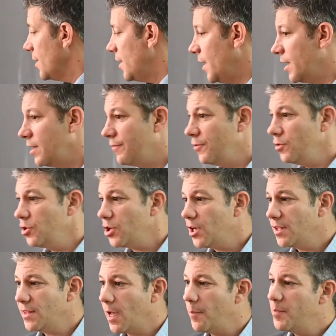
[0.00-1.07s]
And if you look
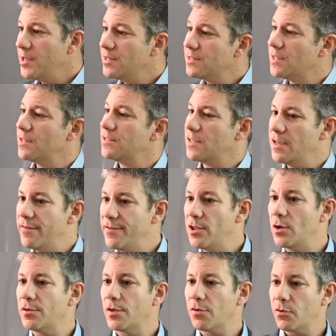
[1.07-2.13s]
at that business, even
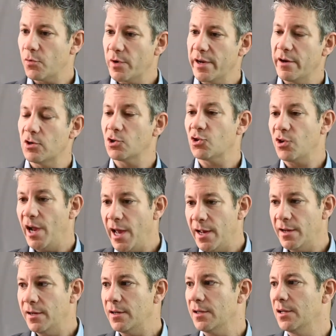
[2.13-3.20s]
though the 3-year
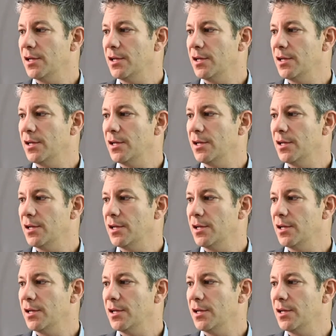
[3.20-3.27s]
trend,